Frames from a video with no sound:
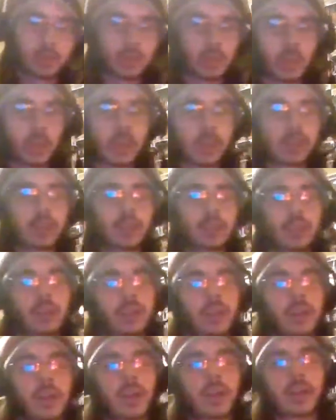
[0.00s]
like,
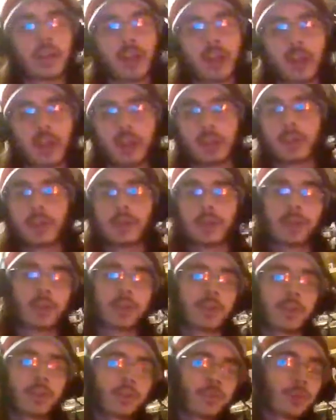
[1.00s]
and hey,
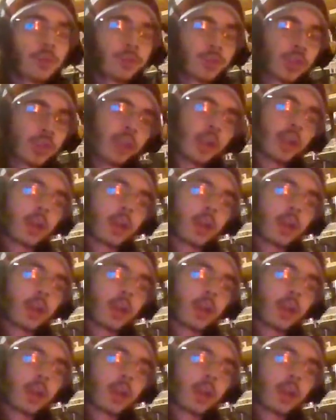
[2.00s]
feel free to